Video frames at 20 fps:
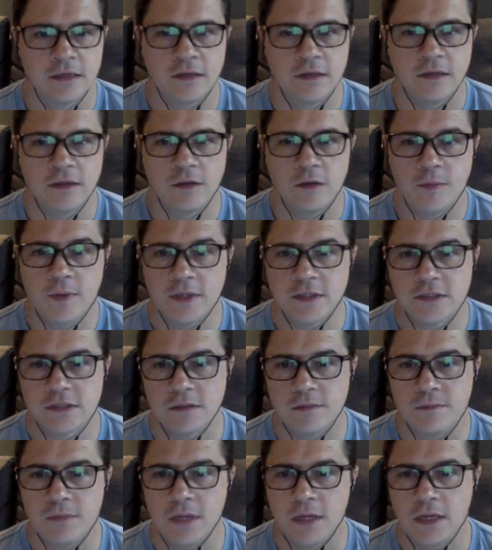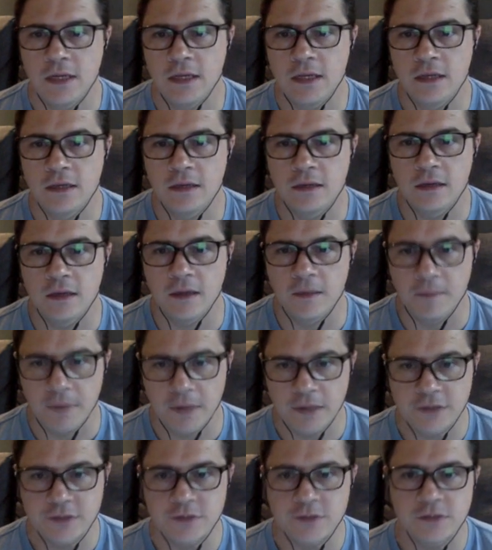you'll be submitting
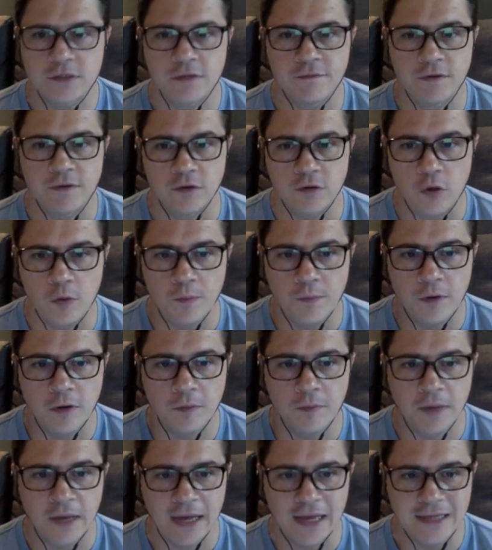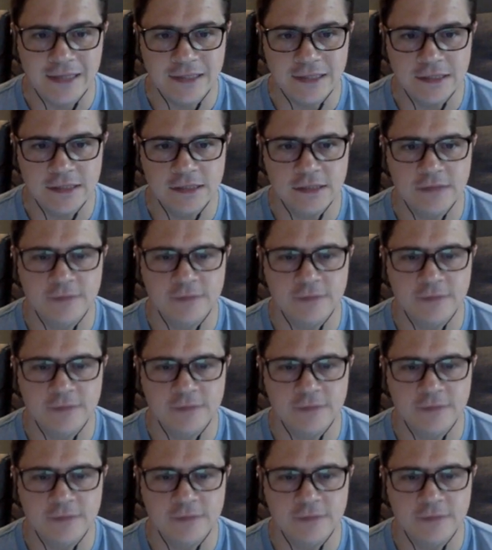pictures of your notebook pages.